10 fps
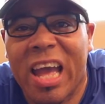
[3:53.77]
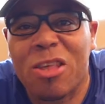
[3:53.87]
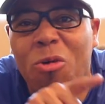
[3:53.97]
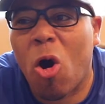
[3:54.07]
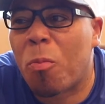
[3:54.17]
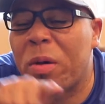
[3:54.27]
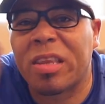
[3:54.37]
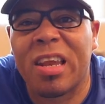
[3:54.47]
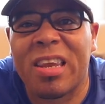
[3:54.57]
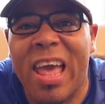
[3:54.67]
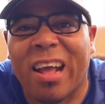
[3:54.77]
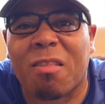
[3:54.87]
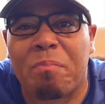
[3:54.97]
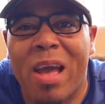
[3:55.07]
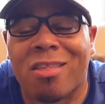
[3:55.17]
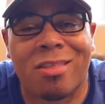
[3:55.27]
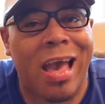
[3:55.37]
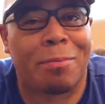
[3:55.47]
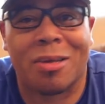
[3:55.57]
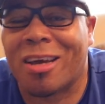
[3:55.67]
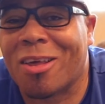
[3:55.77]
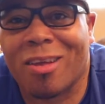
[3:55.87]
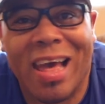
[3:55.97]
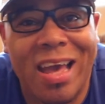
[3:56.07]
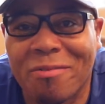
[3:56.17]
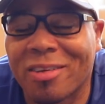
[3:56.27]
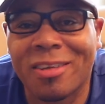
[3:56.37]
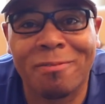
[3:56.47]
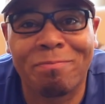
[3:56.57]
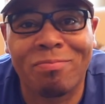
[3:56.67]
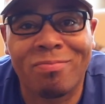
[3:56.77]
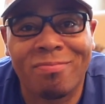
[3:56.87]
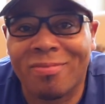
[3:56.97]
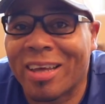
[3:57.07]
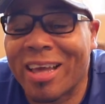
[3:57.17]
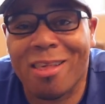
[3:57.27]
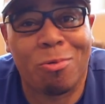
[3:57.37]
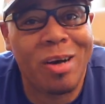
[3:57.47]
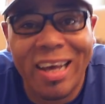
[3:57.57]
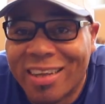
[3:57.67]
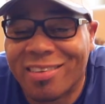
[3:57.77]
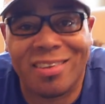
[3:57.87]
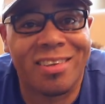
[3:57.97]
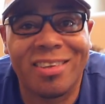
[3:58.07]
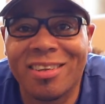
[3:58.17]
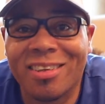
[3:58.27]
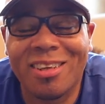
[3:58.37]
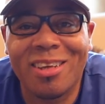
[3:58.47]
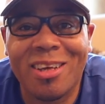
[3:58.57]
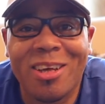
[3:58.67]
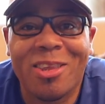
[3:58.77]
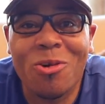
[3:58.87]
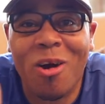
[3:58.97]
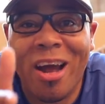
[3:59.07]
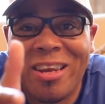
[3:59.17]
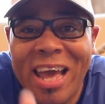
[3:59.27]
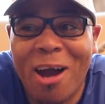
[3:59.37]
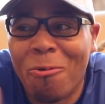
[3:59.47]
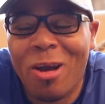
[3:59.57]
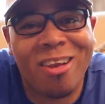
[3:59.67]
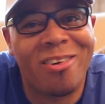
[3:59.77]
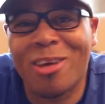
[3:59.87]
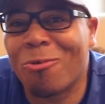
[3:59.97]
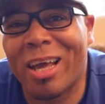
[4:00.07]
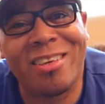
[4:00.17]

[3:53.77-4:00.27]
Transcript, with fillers: and you open the next best chapter of your life. And guess what? You are now well on your